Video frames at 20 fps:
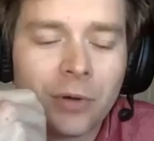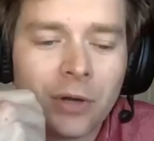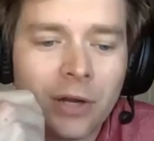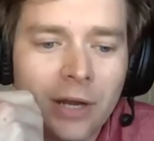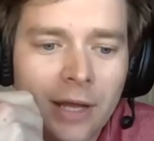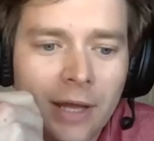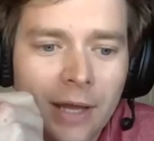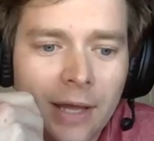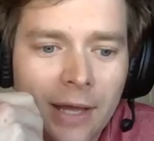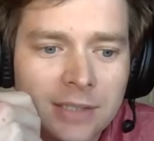going
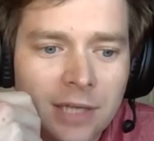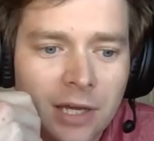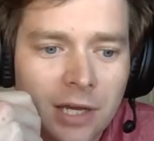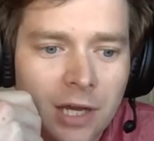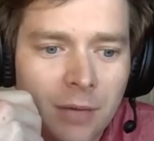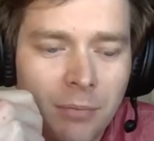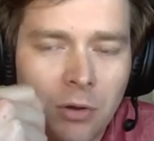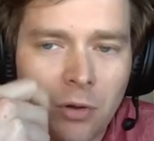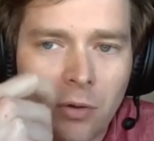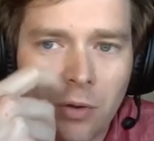to ask a
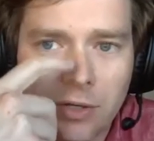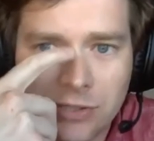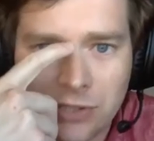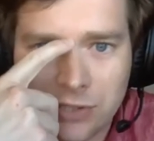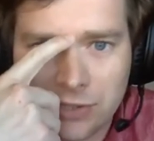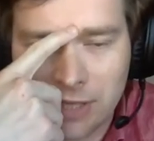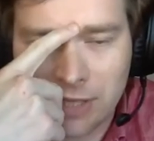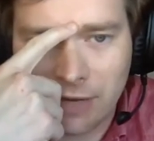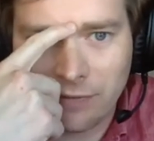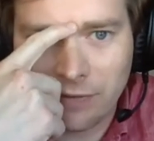couple
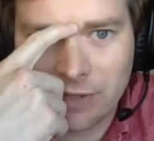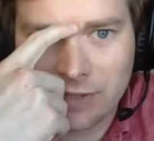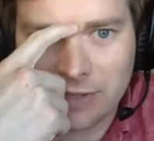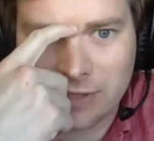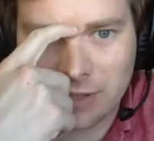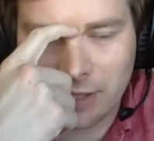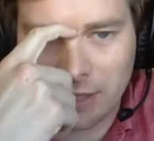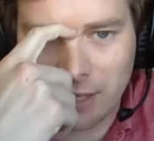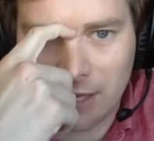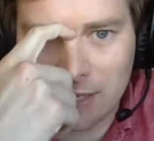questions.
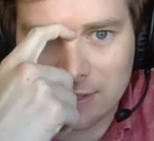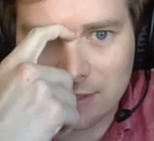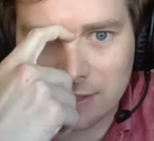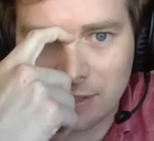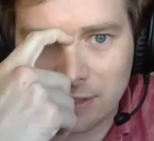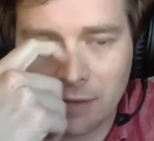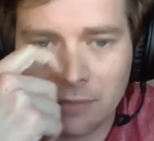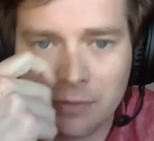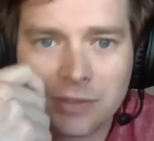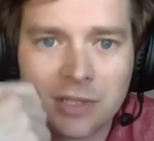Obviously, last
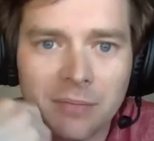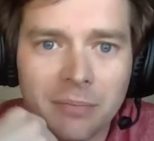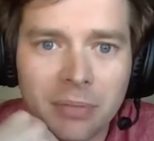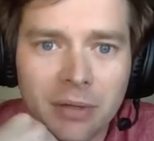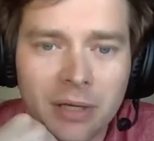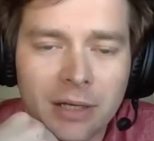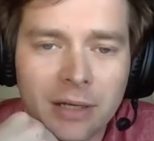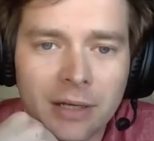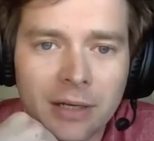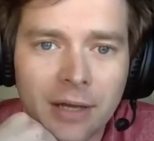night was a
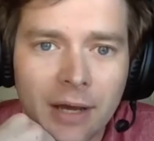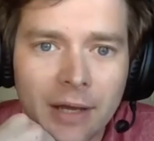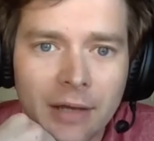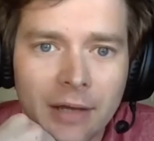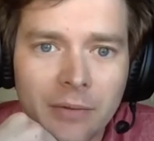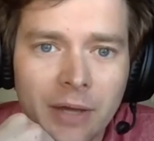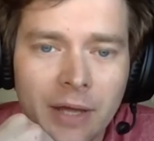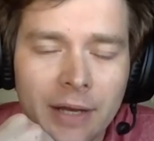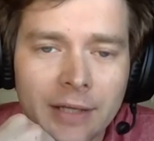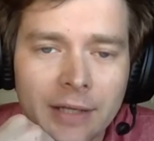big night.
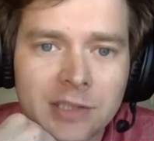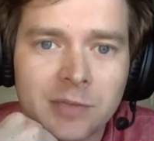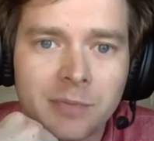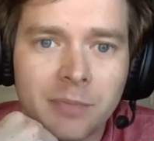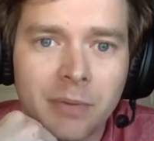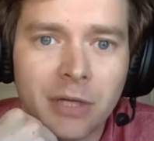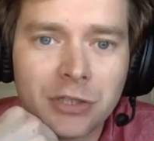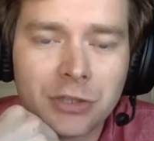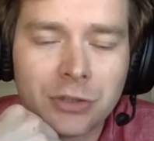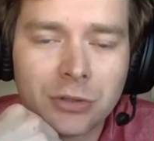We had a
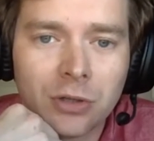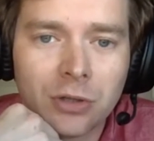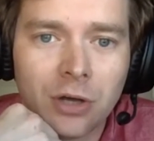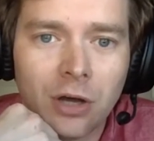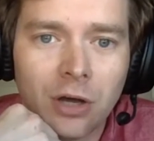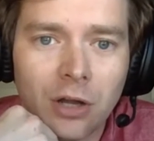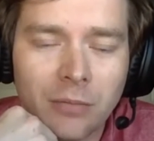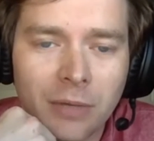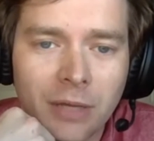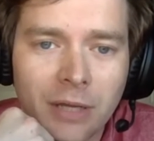special
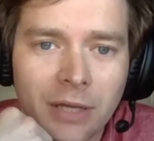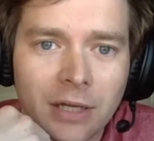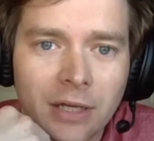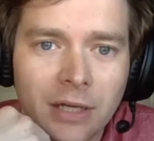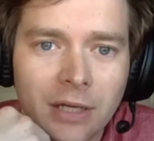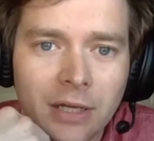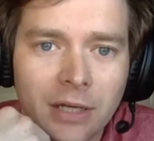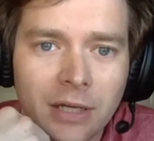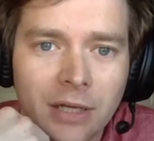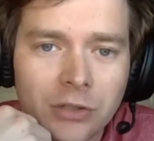called meeting
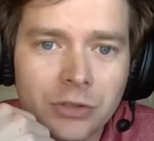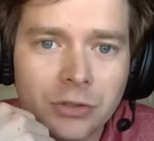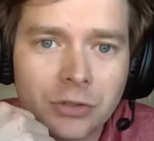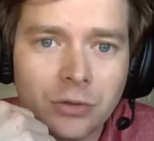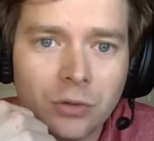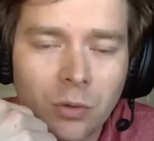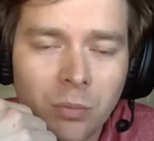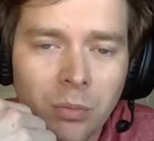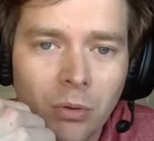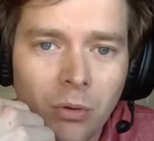of our
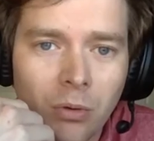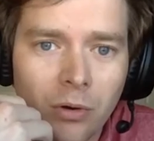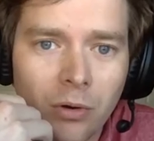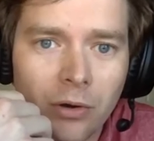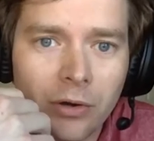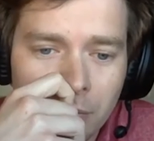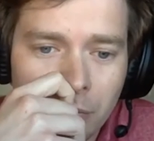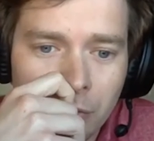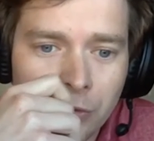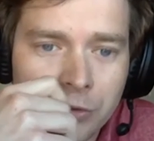school
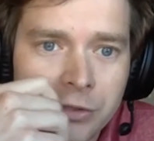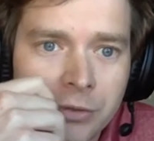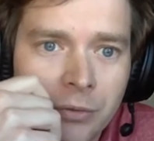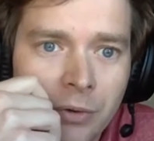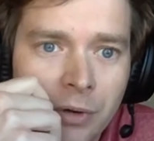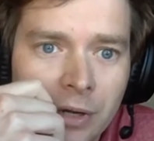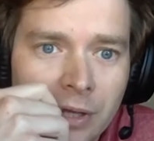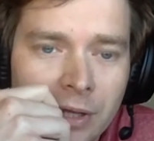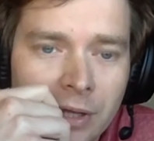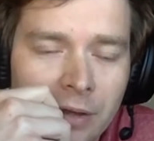board. Bruce, you
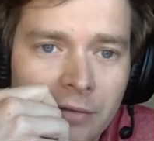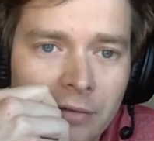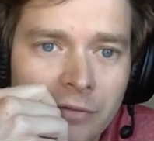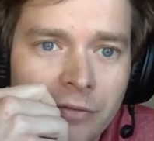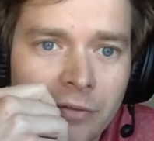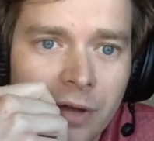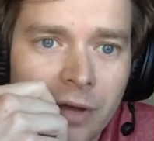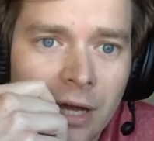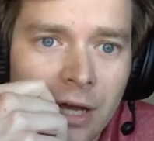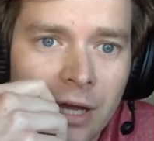want to give
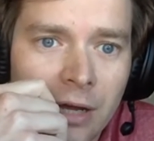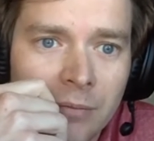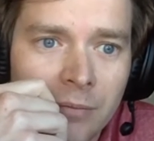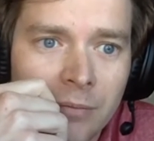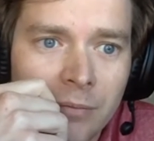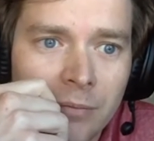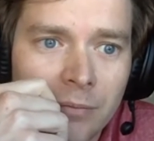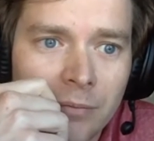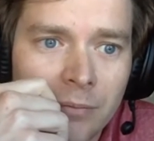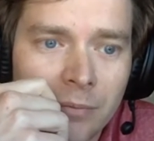
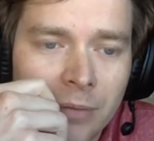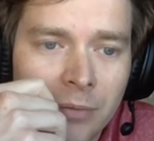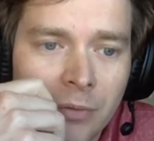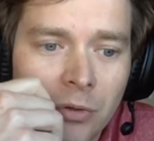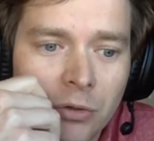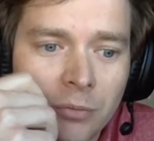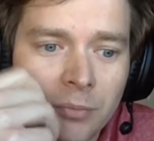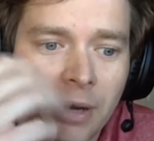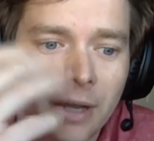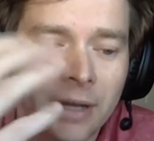um,
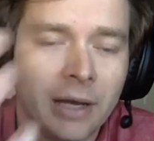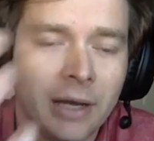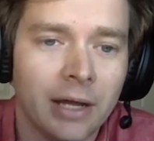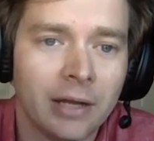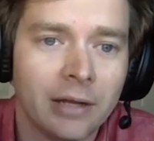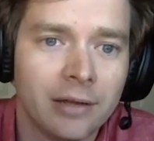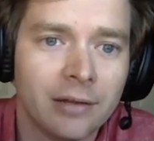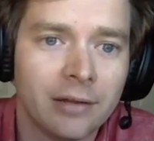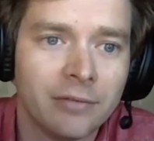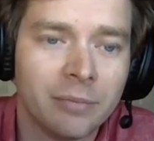people who might
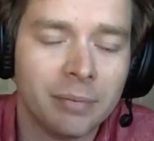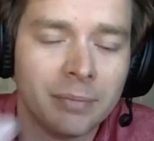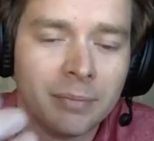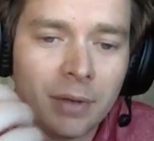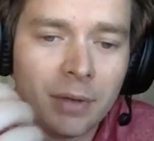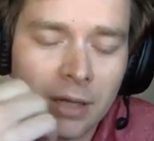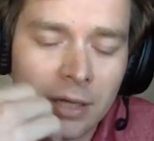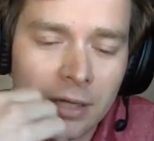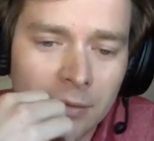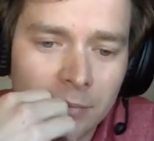not have
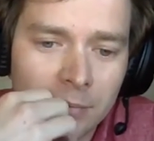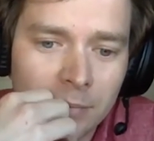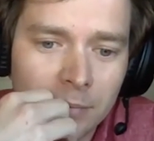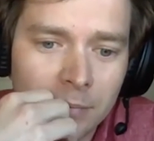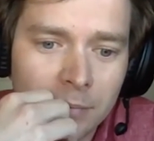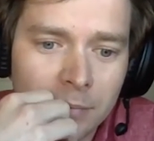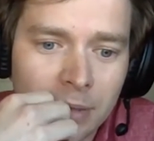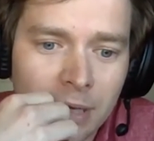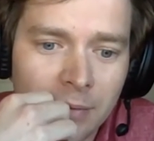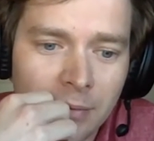um,
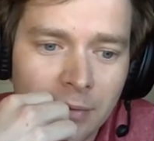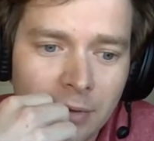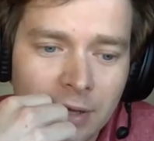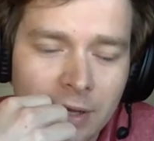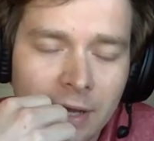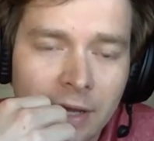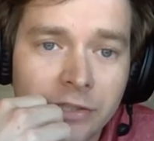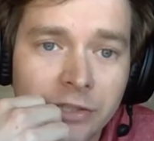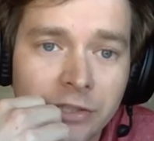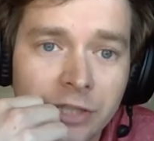been able to
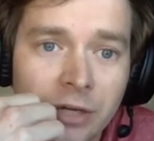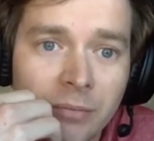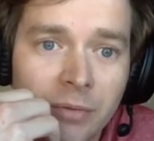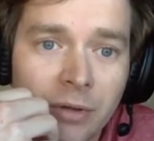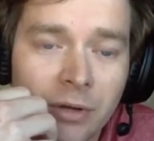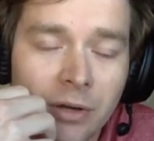catch up on